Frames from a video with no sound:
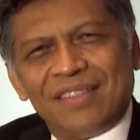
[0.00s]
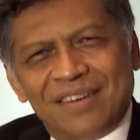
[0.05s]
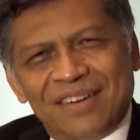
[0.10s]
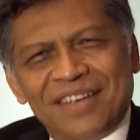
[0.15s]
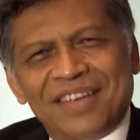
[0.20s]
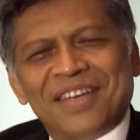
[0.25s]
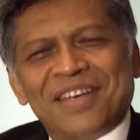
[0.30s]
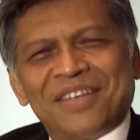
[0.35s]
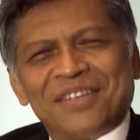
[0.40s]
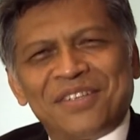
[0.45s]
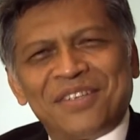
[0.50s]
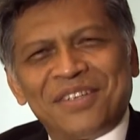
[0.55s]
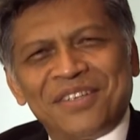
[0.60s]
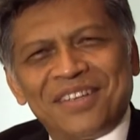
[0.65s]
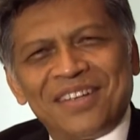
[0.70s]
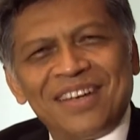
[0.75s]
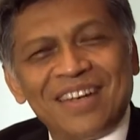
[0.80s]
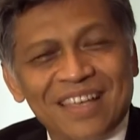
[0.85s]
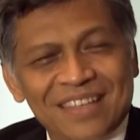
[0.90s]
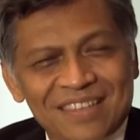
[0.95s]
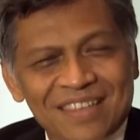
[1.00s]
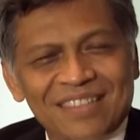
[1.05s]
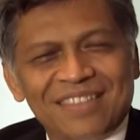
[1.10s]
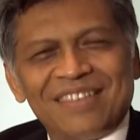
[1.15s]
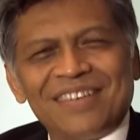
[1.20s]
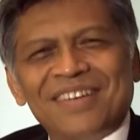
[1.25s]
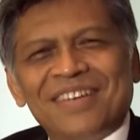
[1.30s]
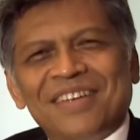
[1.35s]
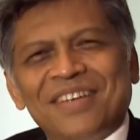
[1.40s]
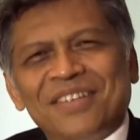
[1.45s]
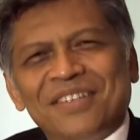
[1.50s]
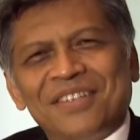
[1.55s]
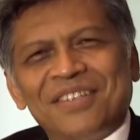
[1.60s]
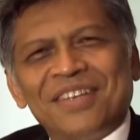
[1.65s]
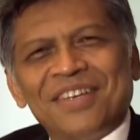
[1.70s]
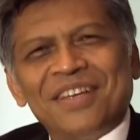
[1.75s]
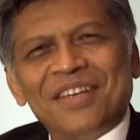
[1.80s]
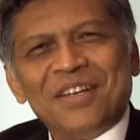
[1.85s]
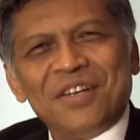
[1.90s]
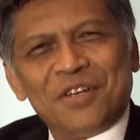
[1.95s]
3 years, less than 3
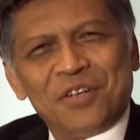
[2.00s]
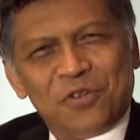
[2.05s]
years